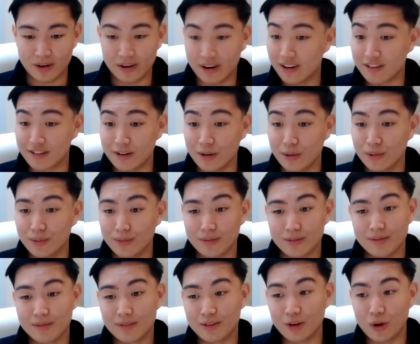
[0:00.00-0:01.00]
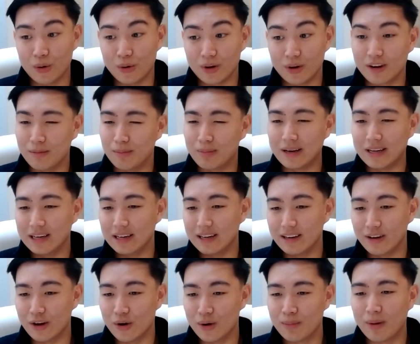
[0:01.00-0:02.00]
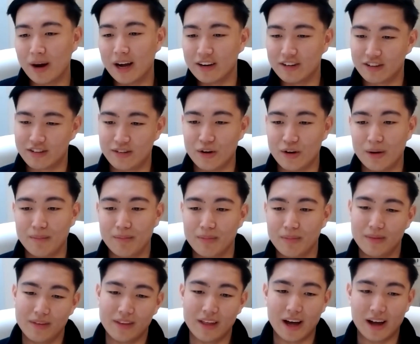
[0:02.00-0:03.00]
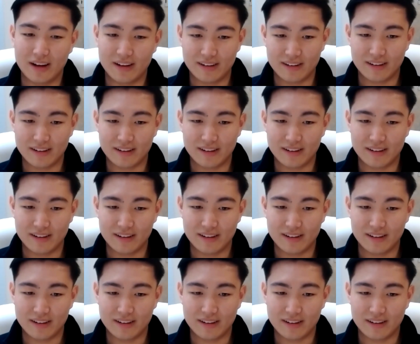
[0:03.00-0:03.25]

And I still don't completely know, but I just know that